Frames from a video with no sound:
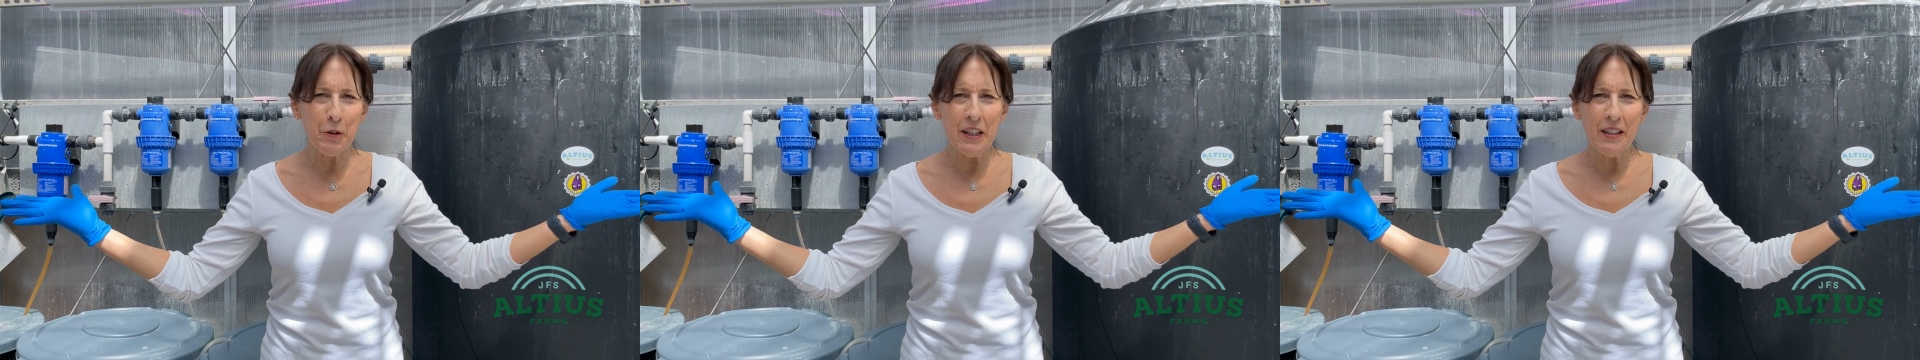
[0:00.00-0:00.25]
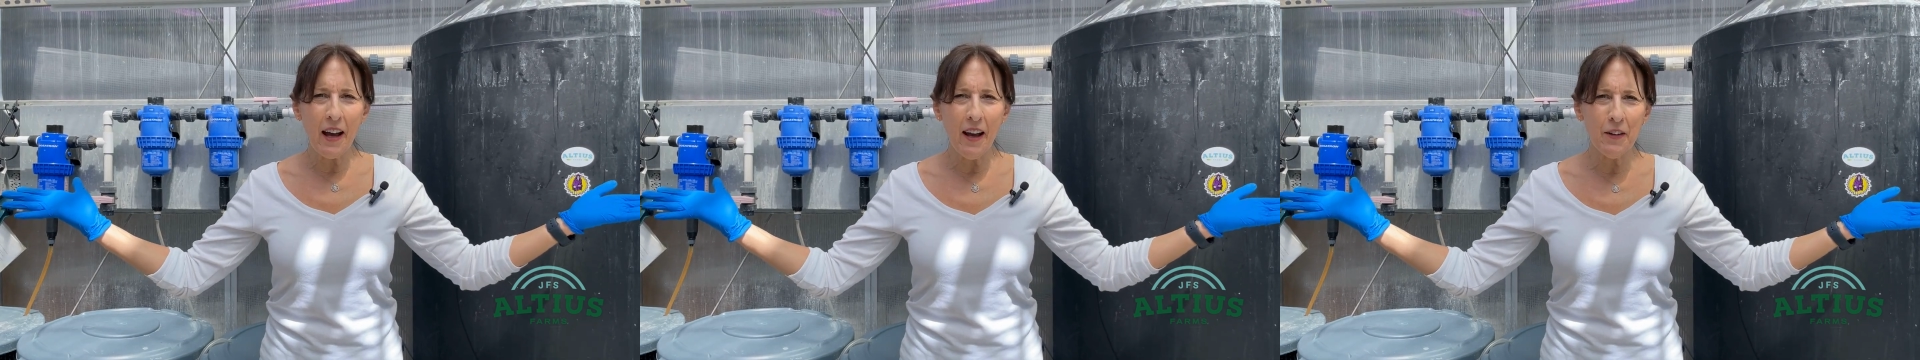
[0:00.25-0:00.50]

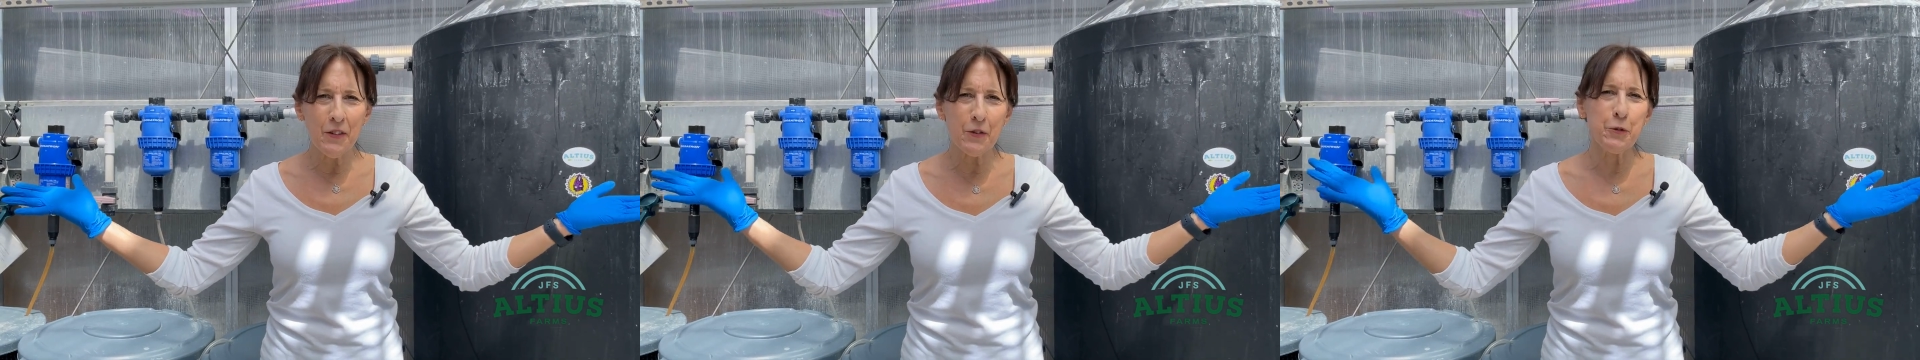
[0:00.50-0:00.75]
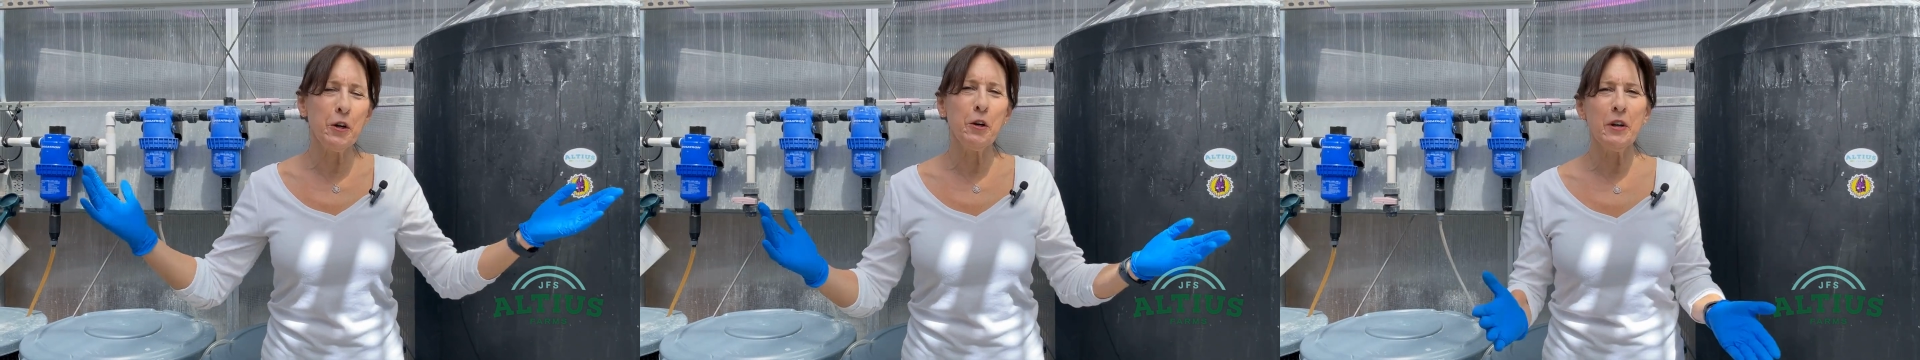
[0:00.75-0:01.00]
greenhouse
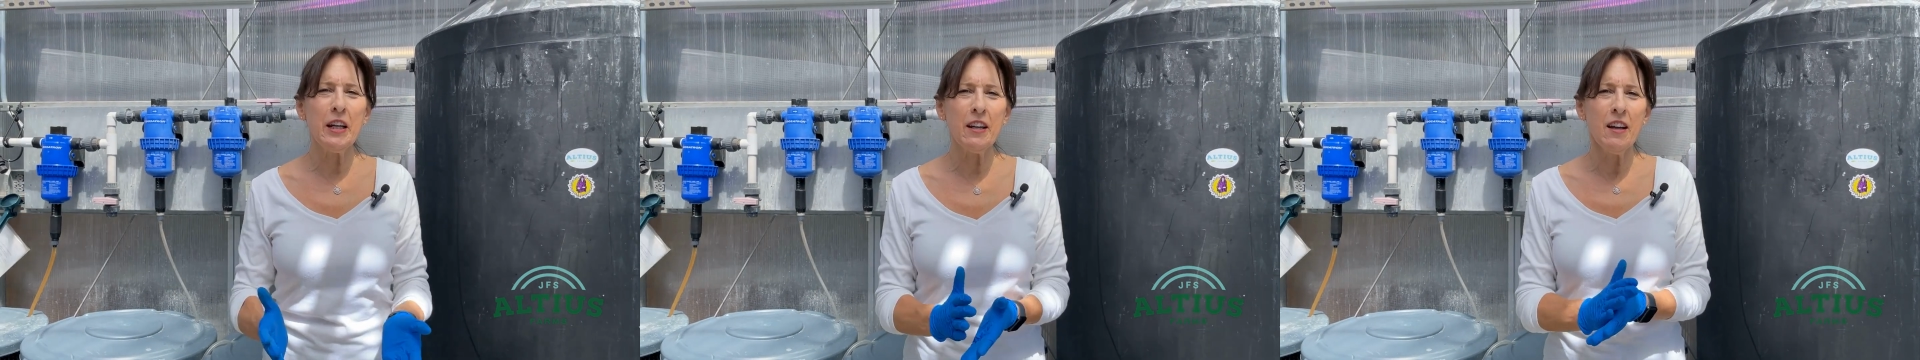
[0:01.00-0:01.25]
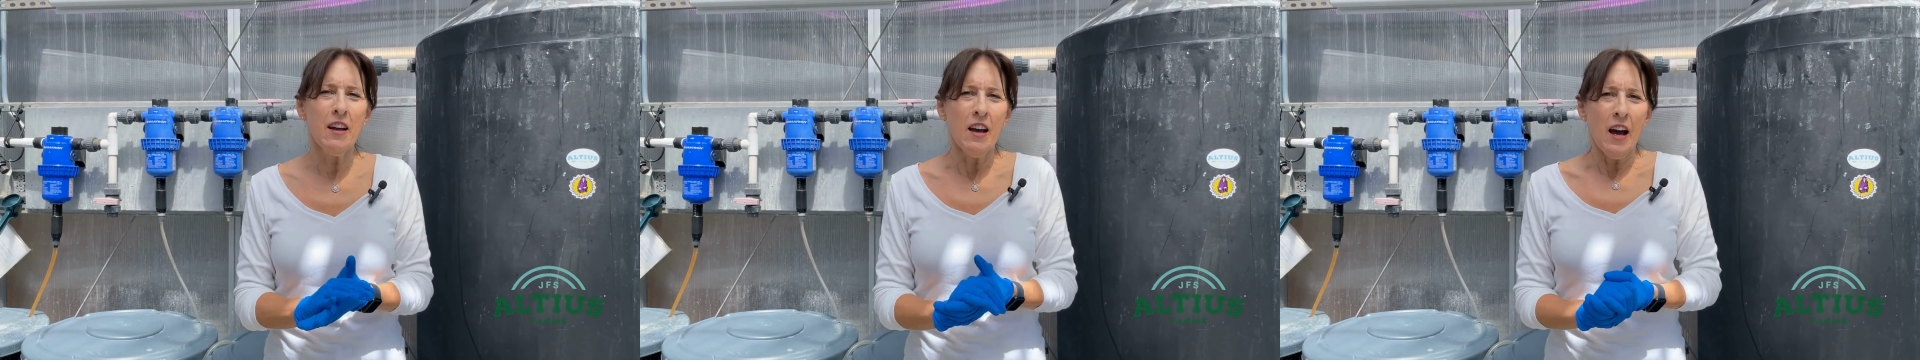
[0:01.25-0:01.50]

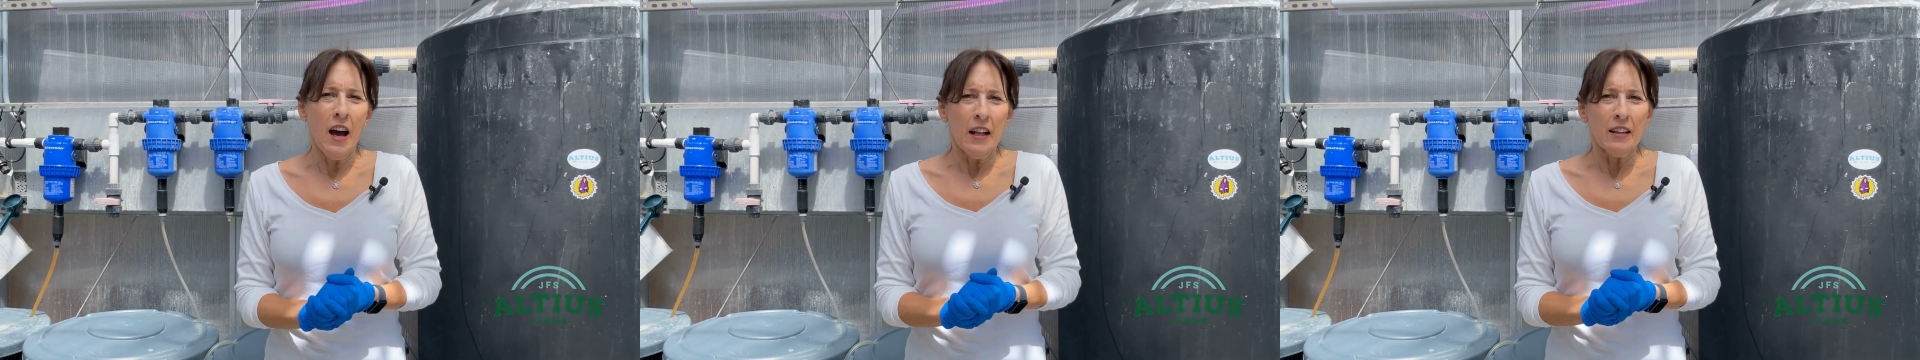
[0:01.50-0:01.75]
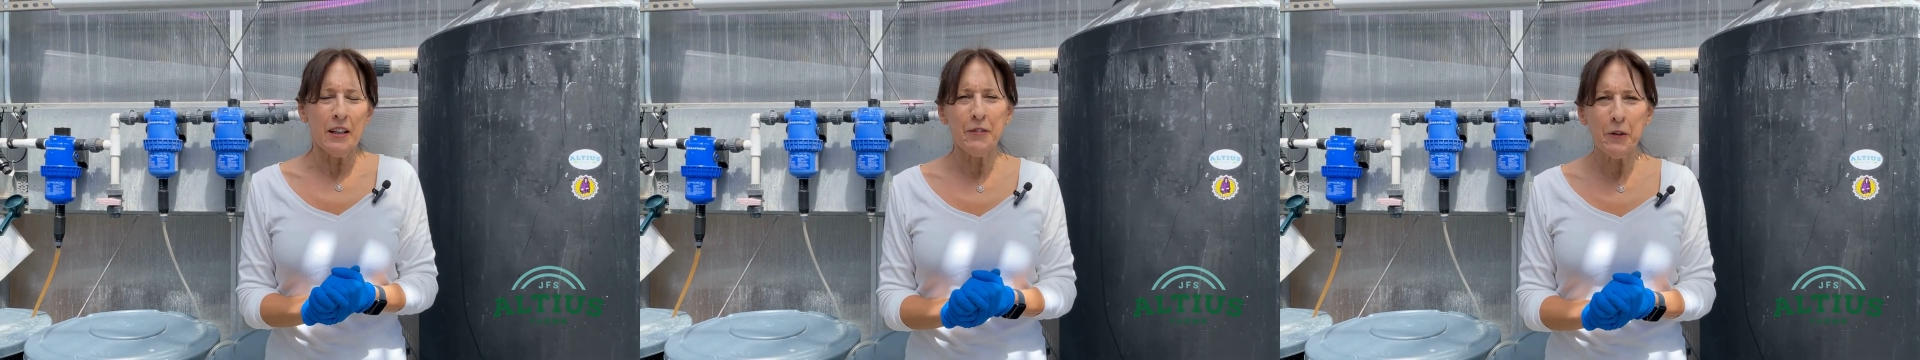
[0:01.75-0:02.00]
growing
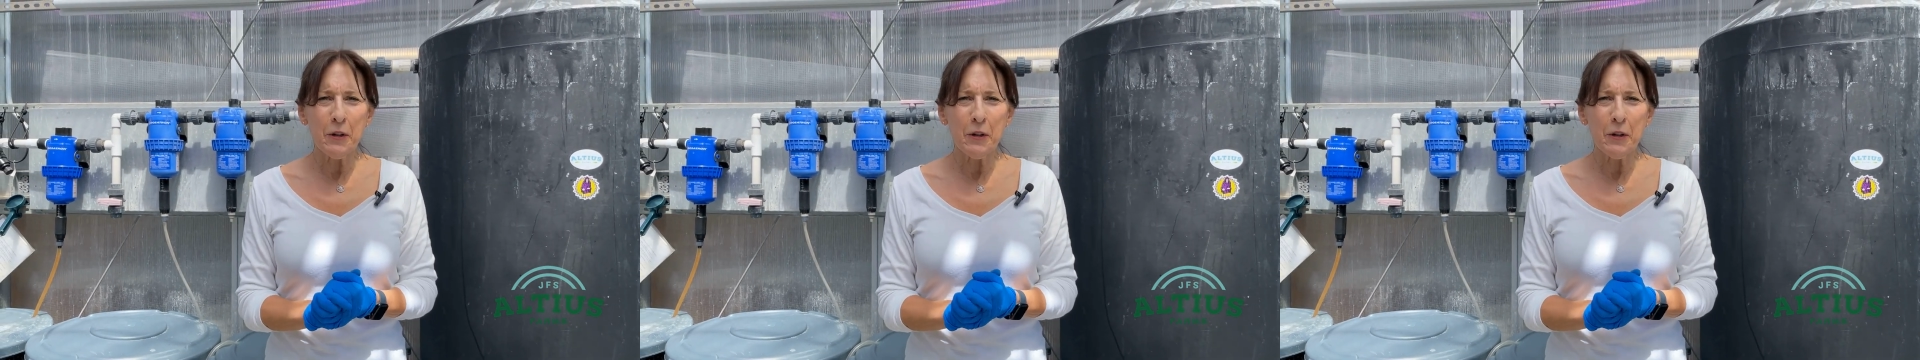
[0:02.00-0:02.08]
leafy